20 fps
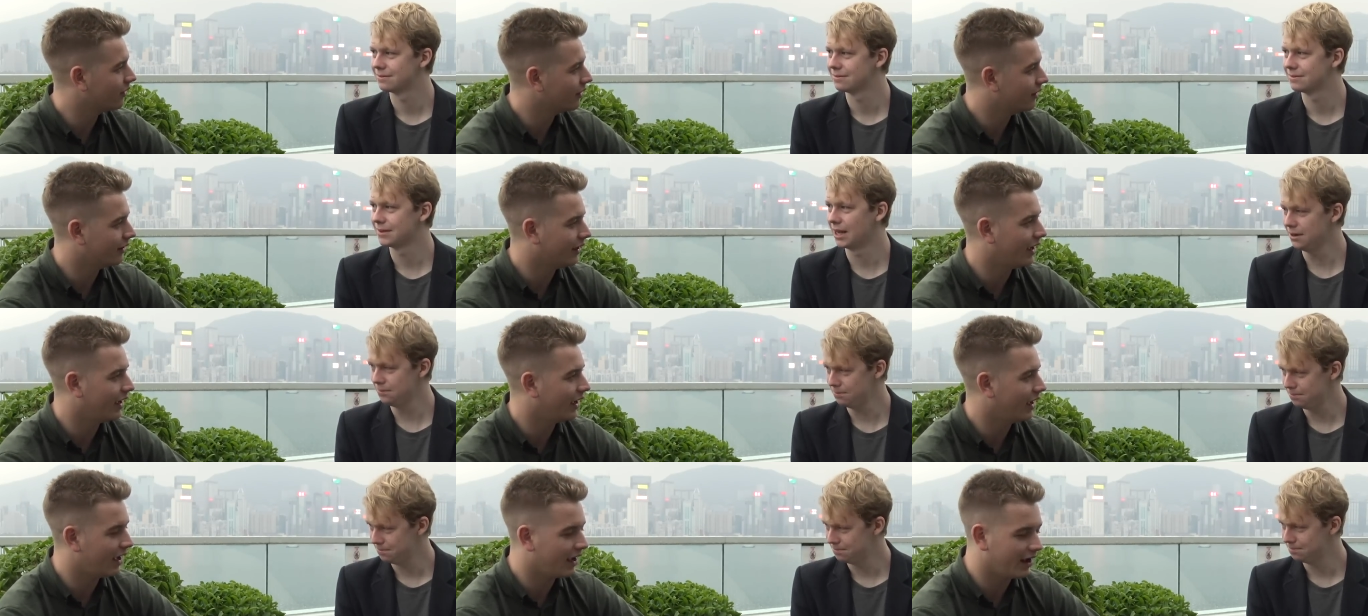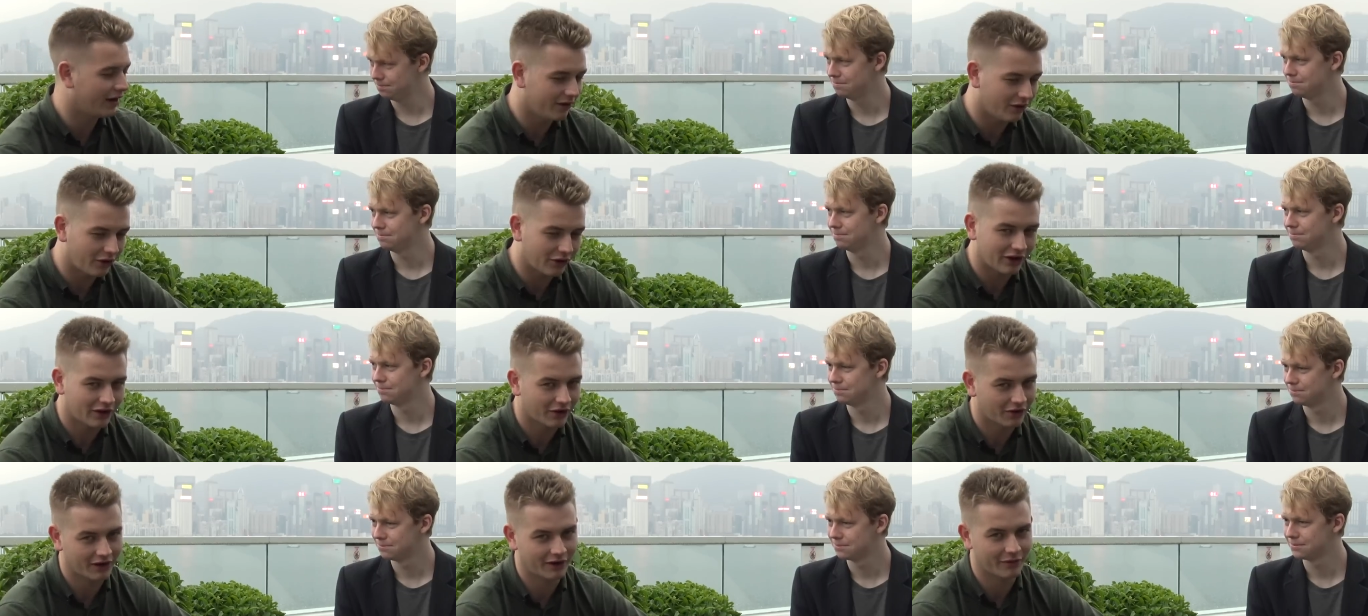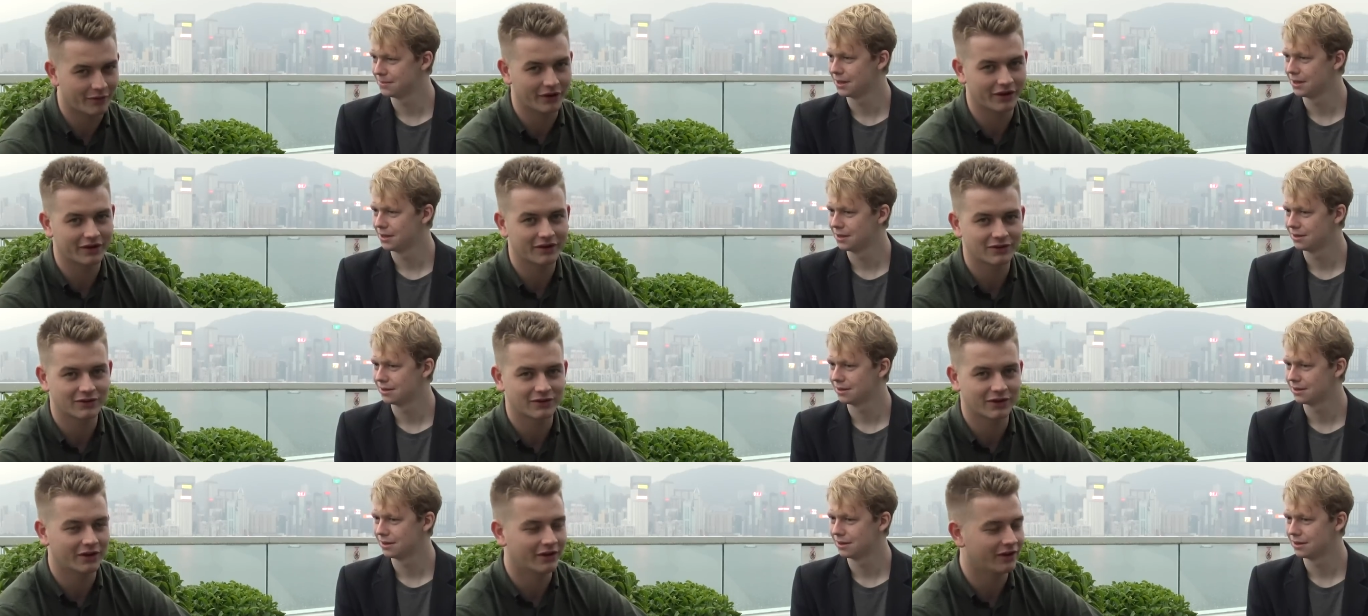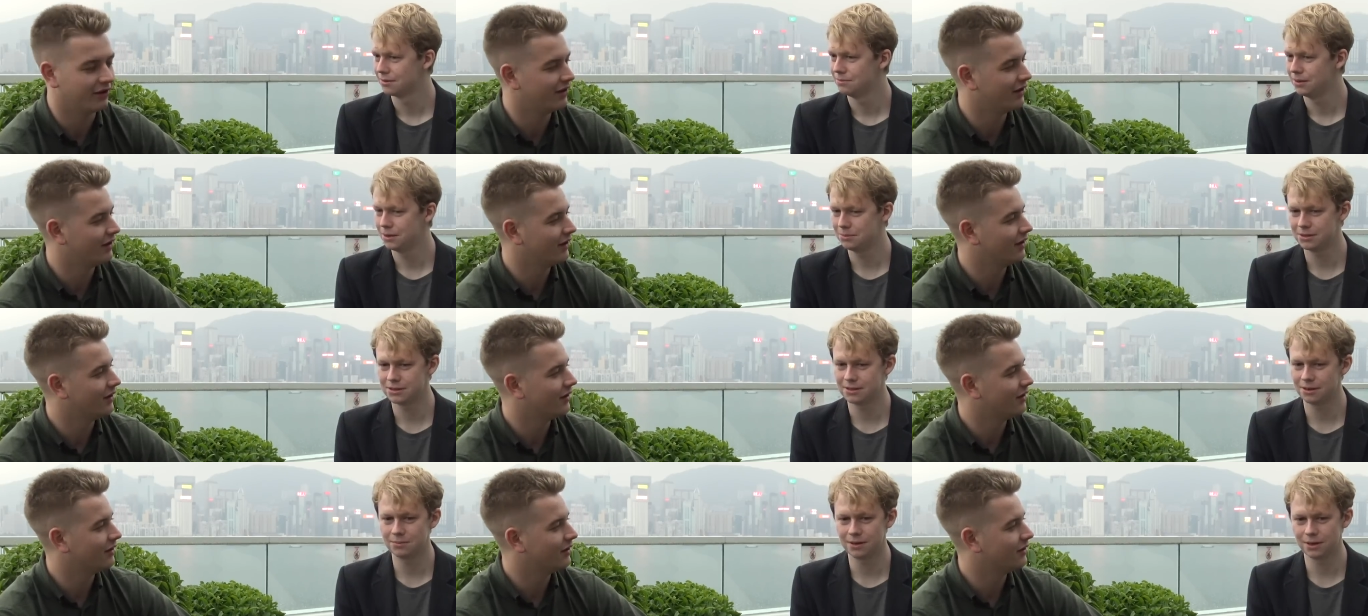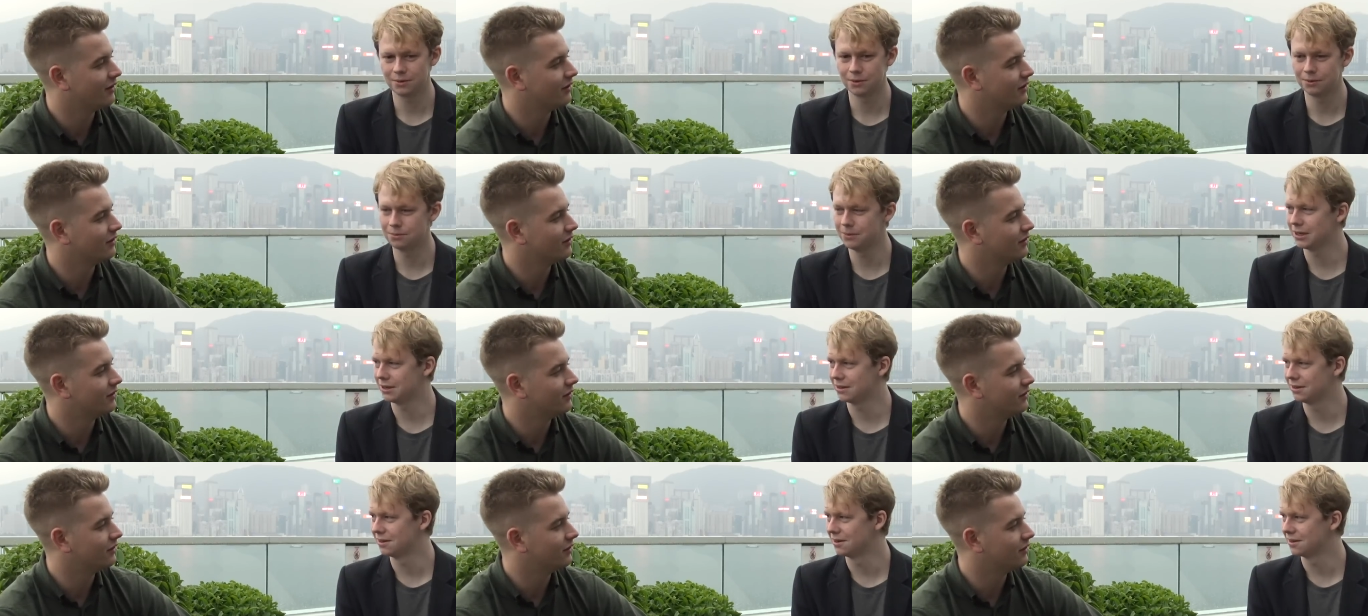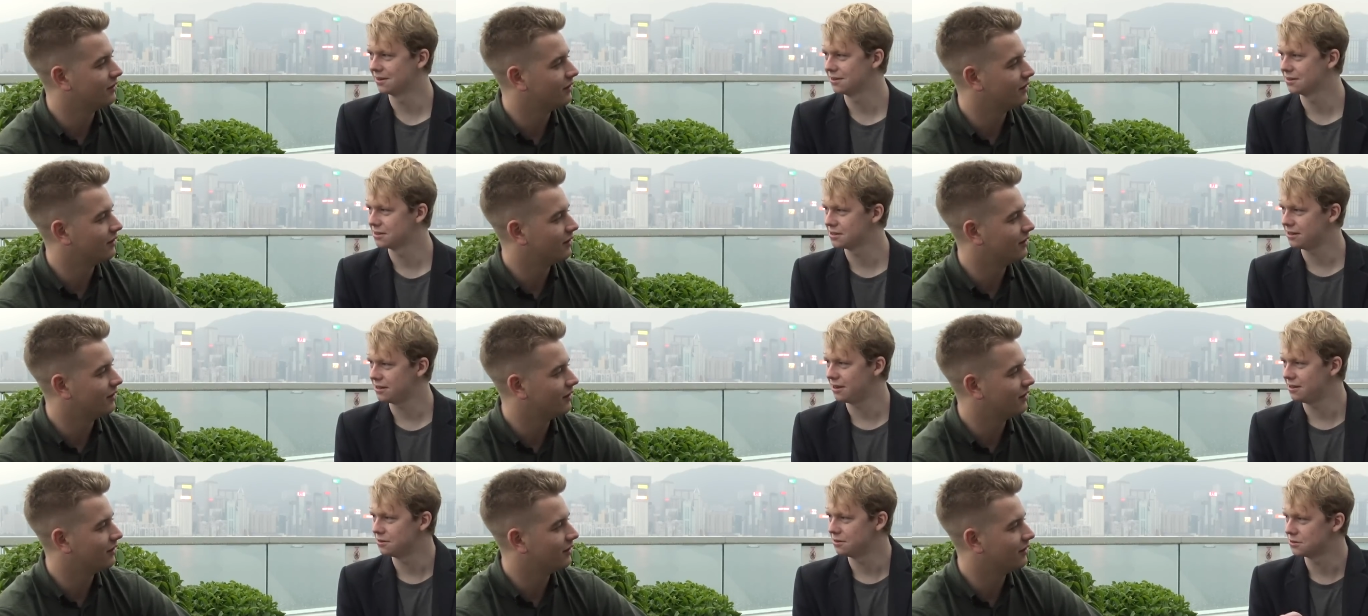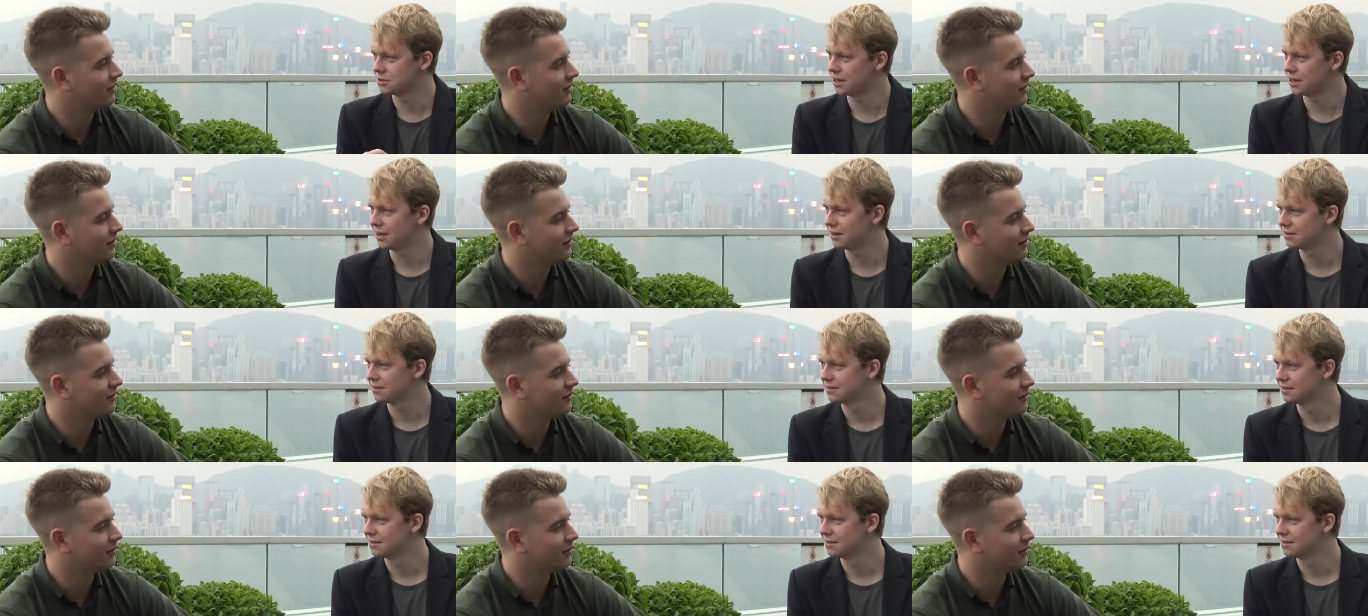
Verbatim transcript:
Speaker 1: Yeah. And Loki.network. So maybe someday we'll make a silo chat.